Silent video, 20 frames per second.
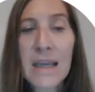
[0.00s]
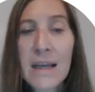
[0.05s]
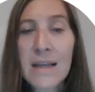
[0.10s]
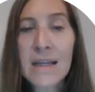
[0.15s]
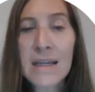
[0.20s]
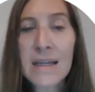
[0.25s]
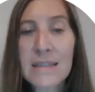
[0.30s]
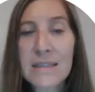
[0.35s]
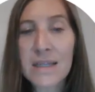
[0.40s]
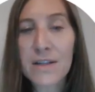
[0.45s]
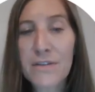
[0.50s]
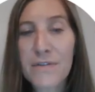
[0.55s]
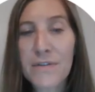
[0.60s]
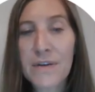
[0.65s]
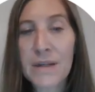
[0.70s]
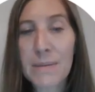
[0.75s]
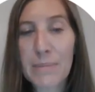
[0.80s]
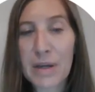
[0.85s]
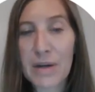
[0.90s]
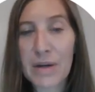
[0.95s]

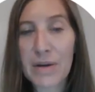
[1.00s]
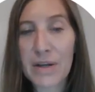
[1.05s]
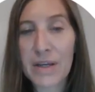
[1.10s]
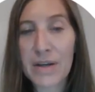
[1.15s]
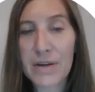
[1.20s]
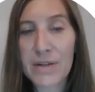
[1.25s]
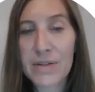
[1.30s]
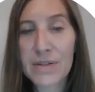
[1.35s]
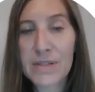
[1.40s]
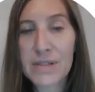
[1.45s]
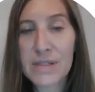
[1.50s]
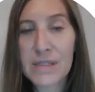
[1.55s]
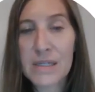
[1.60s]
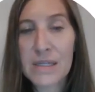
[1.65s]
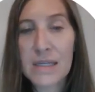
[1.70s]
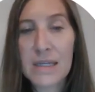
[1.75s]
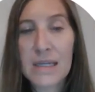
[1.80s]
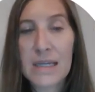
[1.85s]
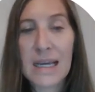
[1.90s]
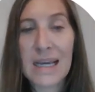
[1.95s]
identified barriers
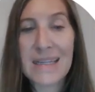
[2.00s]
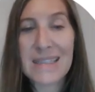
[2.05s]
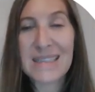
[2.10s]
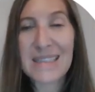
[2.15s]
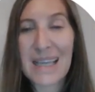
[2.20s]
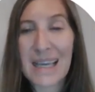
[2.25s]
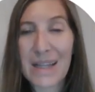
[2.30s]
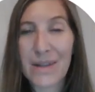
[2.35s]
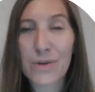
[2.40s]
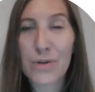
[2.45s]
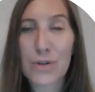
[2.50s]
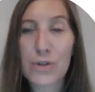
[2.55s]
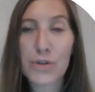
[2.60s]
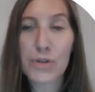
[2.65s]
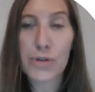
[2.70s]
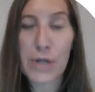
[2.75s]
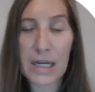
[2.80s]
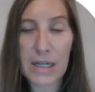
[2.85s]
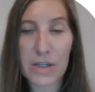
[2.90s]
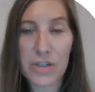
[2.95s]
and tailored
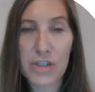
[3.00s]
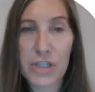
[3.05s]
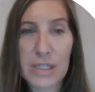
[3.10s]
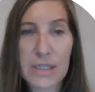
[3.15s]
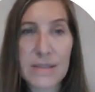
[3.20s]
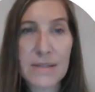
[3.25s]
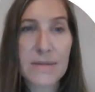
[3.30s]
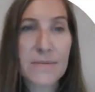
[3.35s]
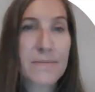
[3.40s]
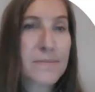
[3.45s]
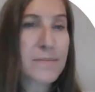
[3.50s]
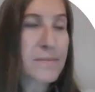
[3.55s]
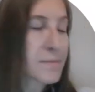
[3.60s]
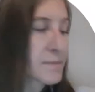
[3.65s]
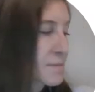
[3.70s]
strategies.